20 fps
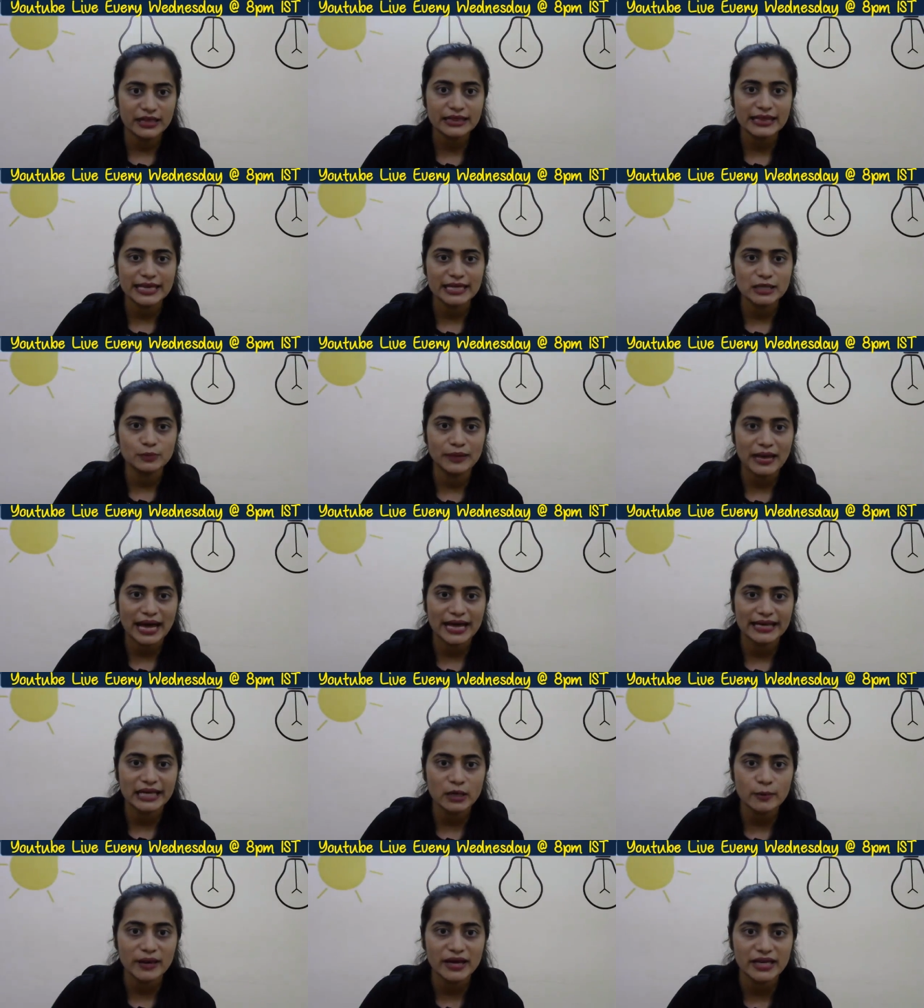and
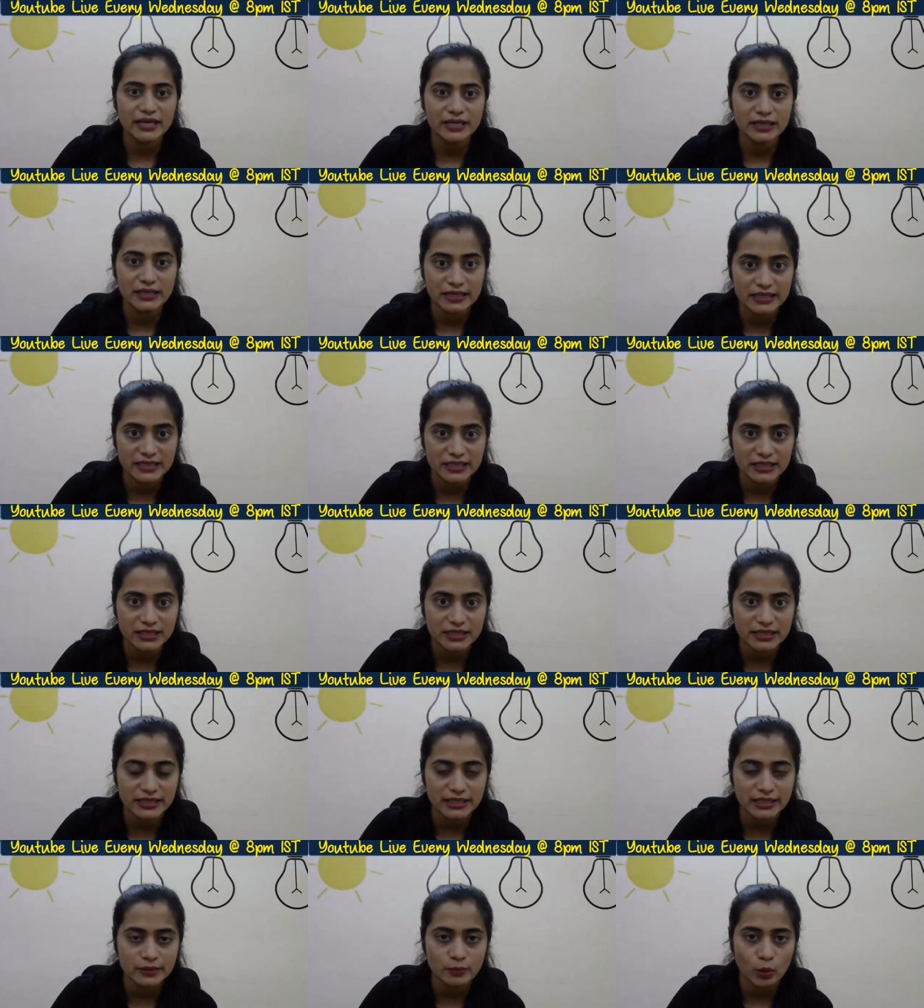planning my career
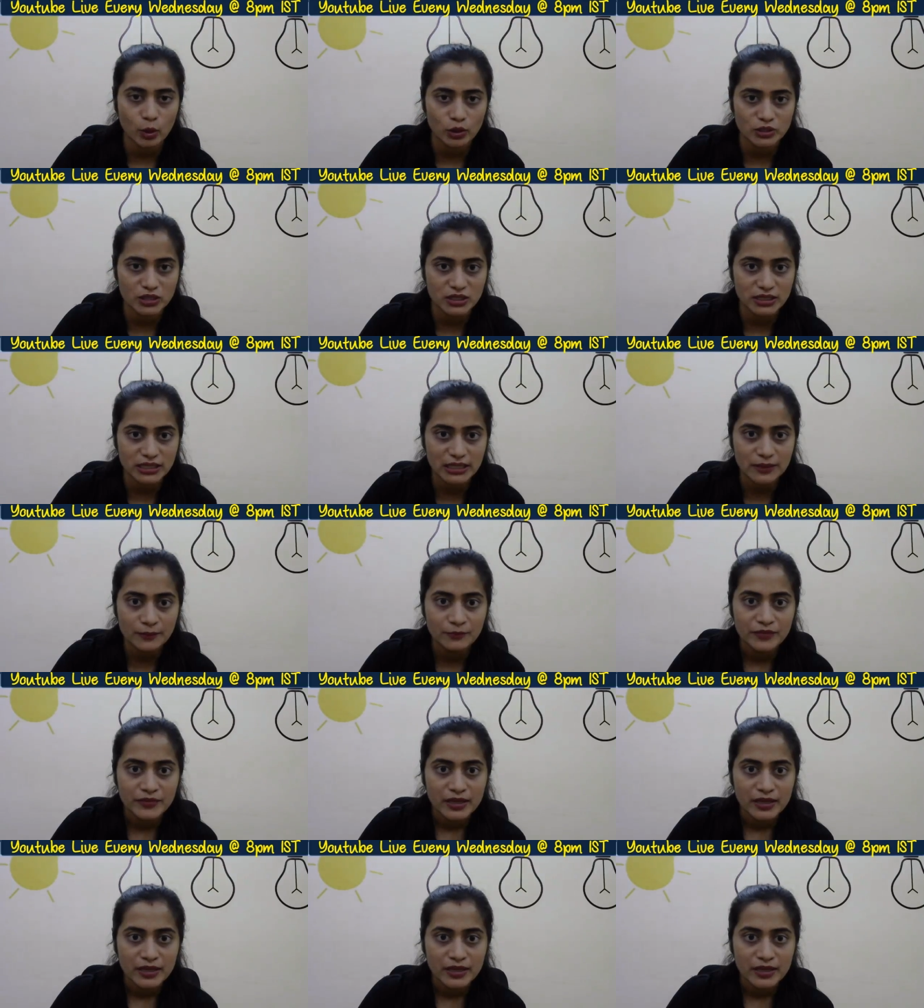in botany.